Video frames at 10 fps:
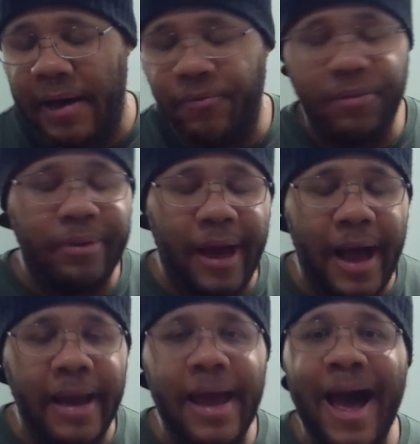
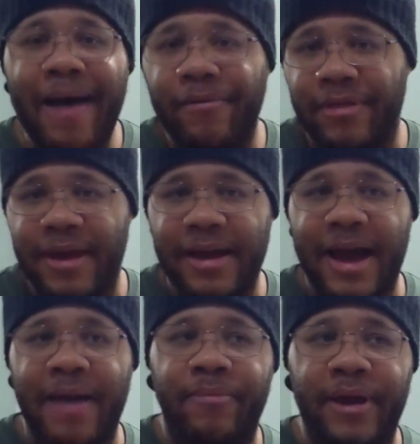reply. I was that
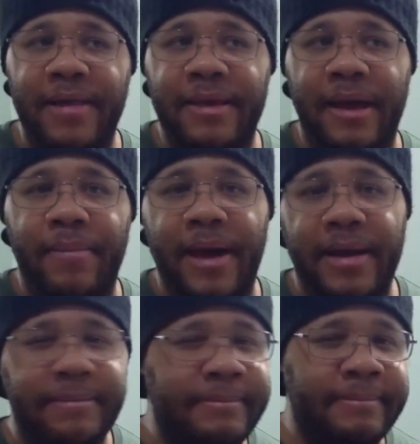guy, but I thought about
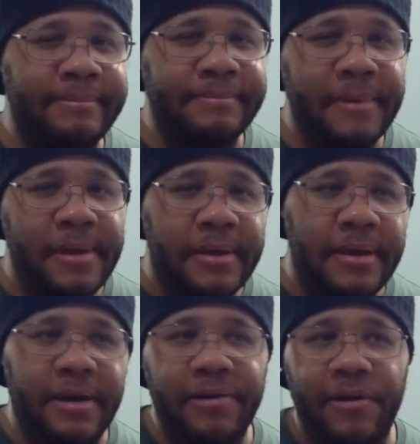it.
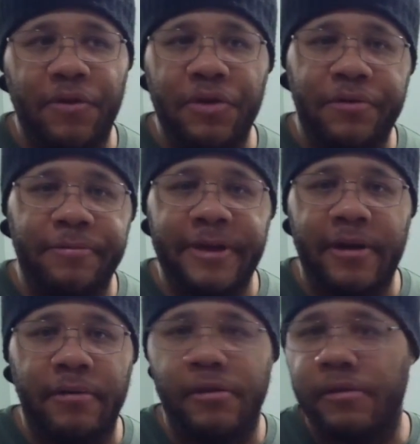You know, I do have a YouTube
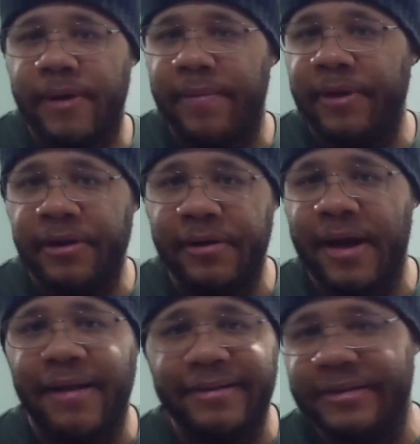channel. This would probably be good
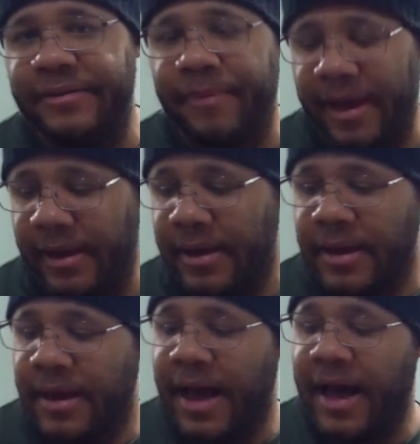content to make.
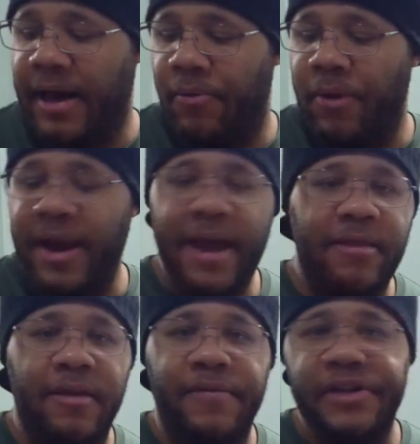Why
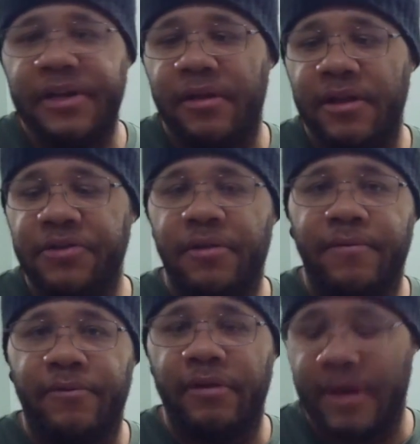not see if she can send you
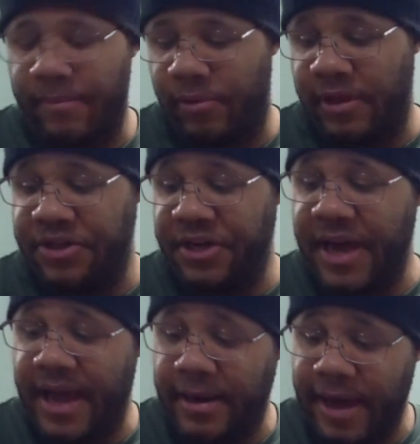some free samples? And she
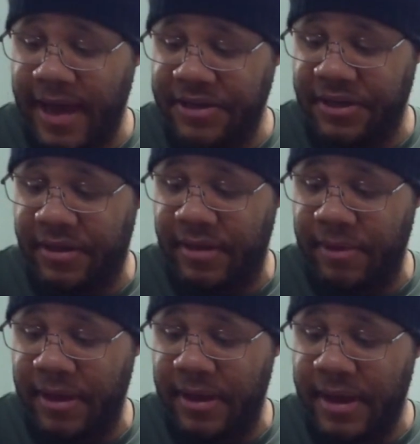did. And she sent
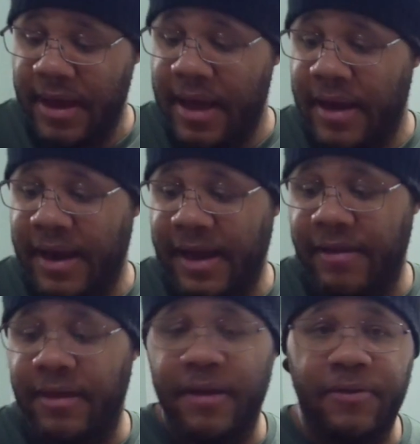me, like
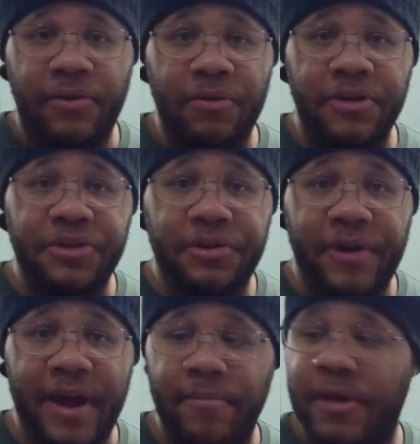I said, 200
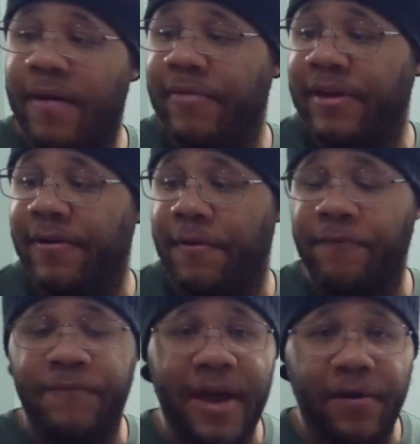grams of their
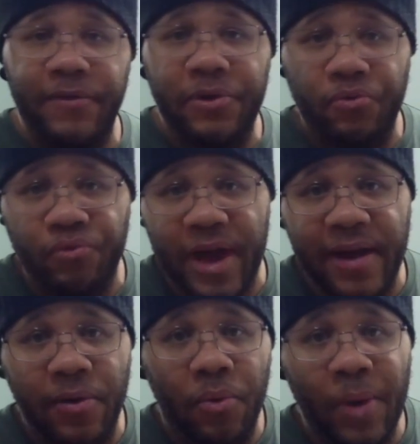velvet
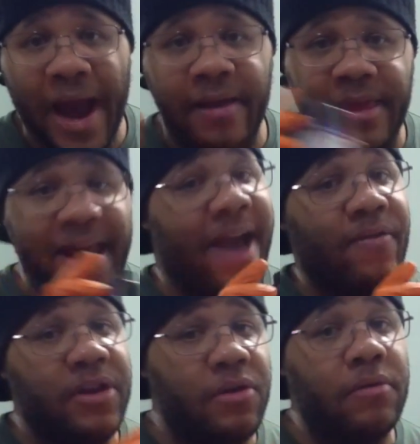red wax that I
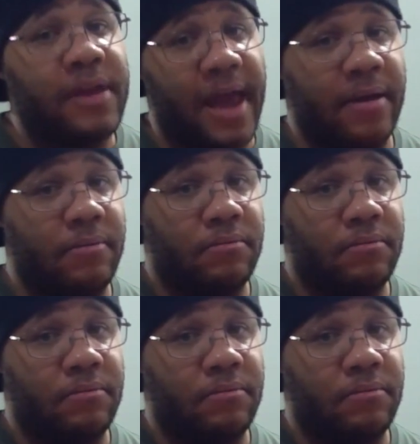haven't used yet.